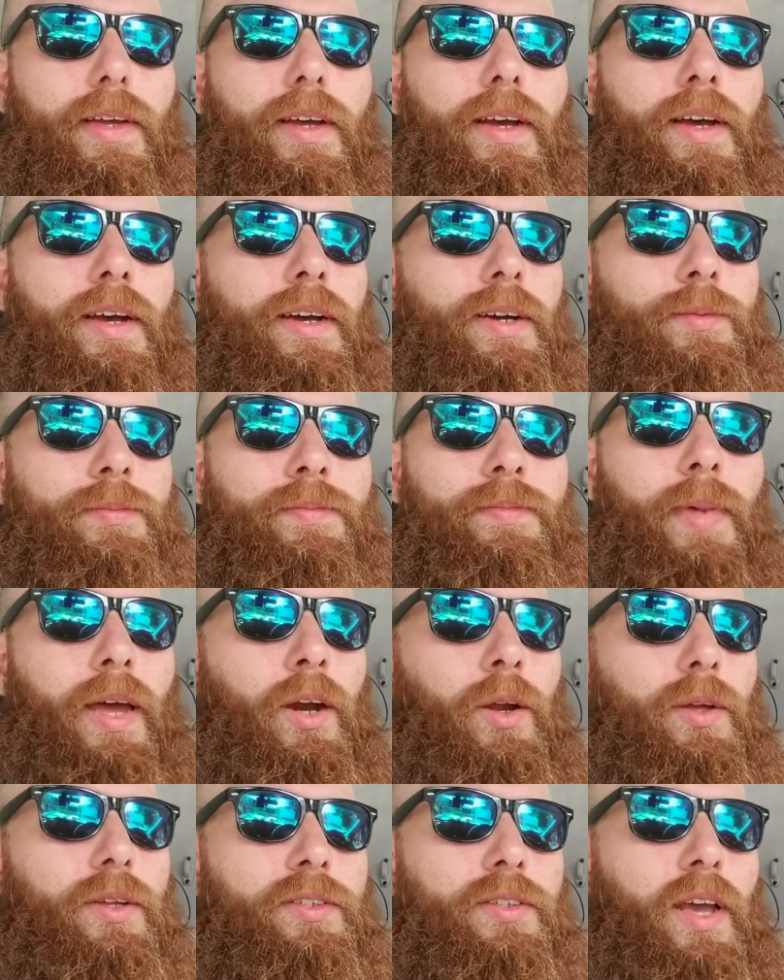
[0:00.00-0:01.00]
I
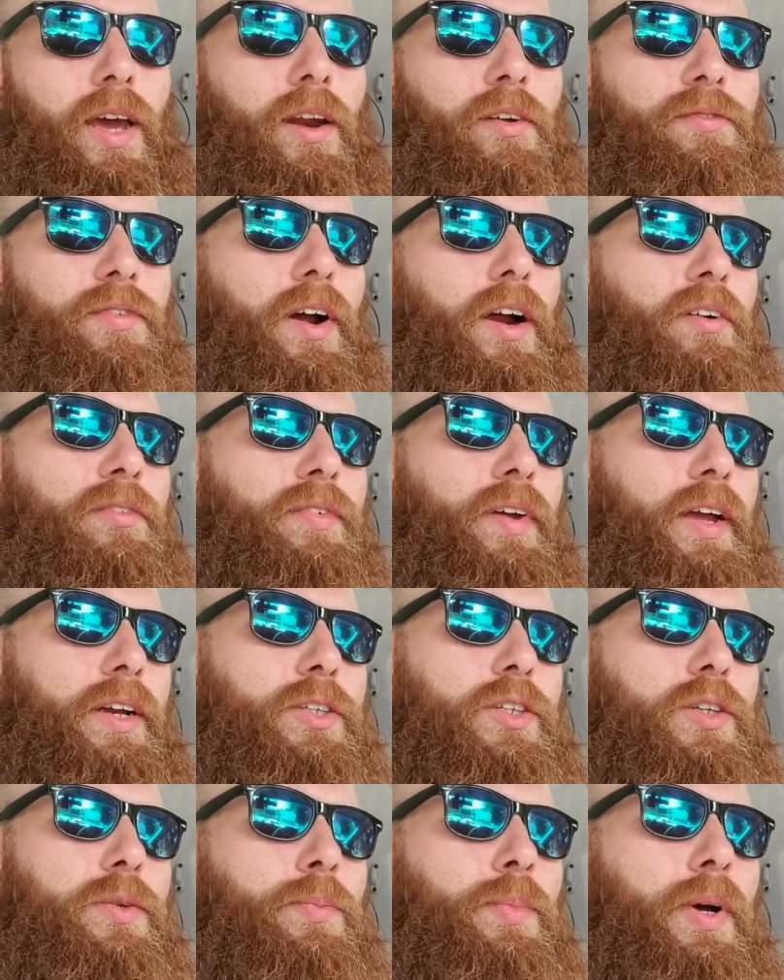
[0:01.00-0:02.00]
know it's kind of
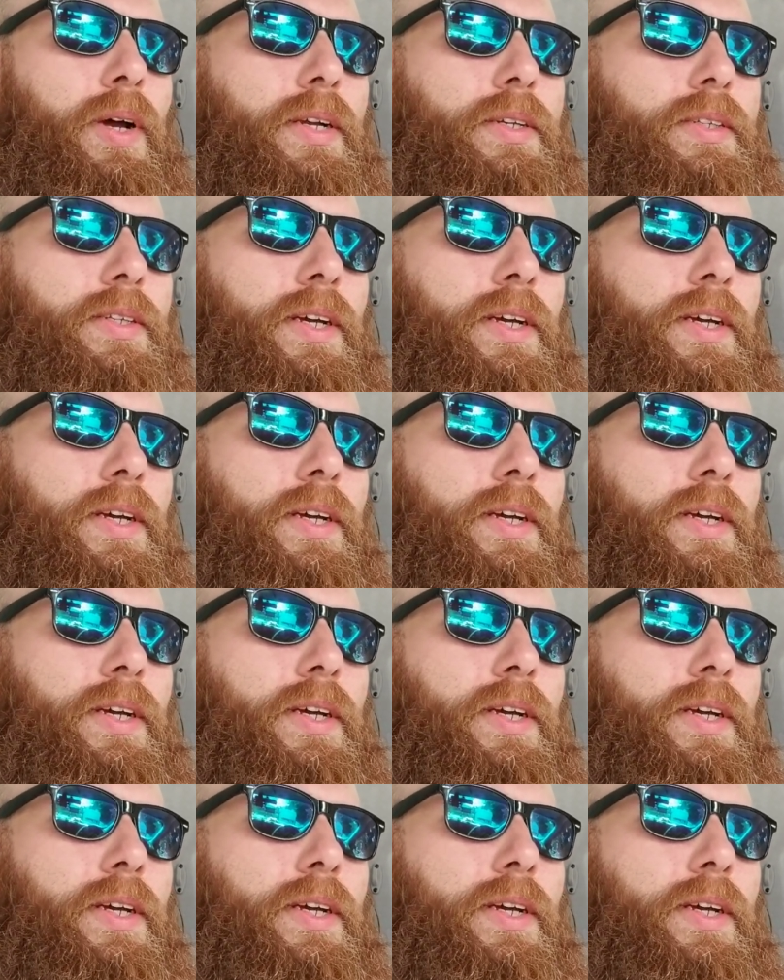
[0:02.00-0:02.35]
far-fetched, but